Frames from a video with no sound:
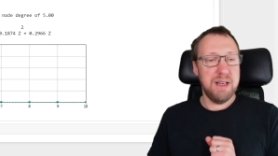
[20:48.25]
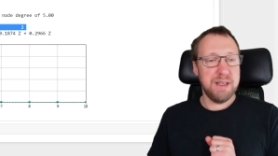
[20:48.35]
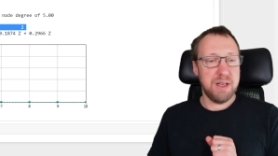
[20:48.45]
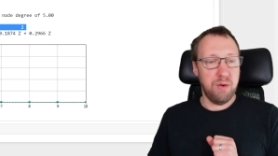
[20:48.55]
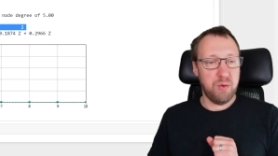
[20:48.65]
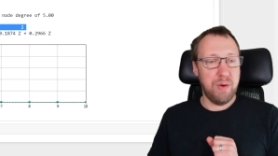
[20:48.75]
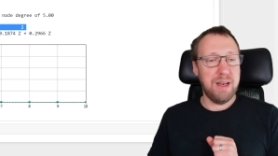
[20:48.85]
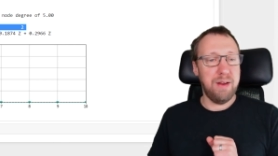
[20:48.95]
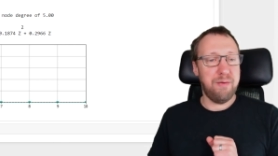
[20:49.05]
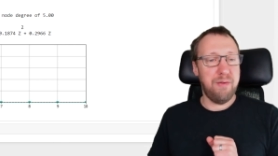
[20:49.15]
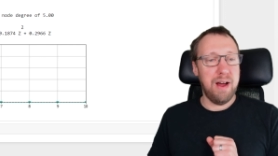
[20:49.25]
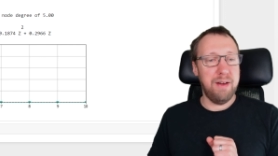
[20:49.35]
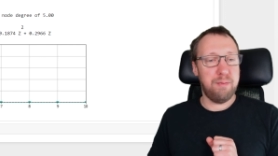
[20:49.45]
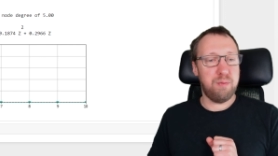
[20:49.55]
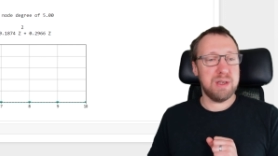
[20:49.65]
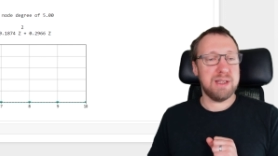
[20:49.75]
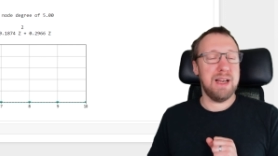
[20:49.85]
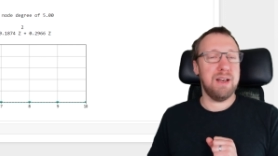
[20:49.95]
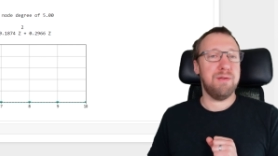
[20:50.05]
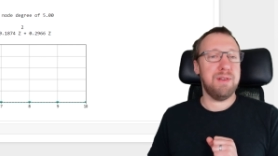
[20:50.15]
So
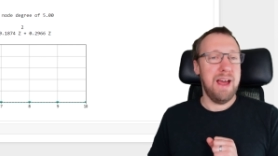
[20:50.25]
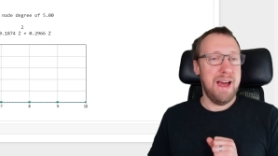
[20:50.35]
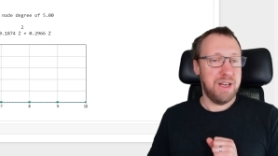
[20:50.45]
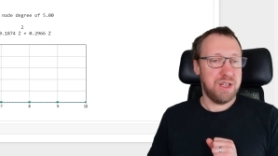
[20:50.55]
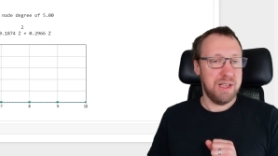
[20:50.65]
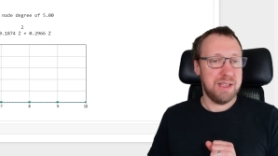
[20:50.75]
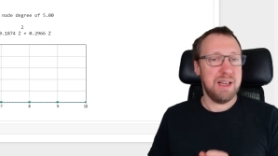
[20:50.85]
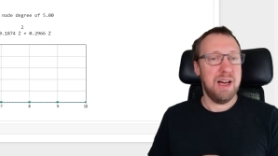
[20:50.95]
25% of the edges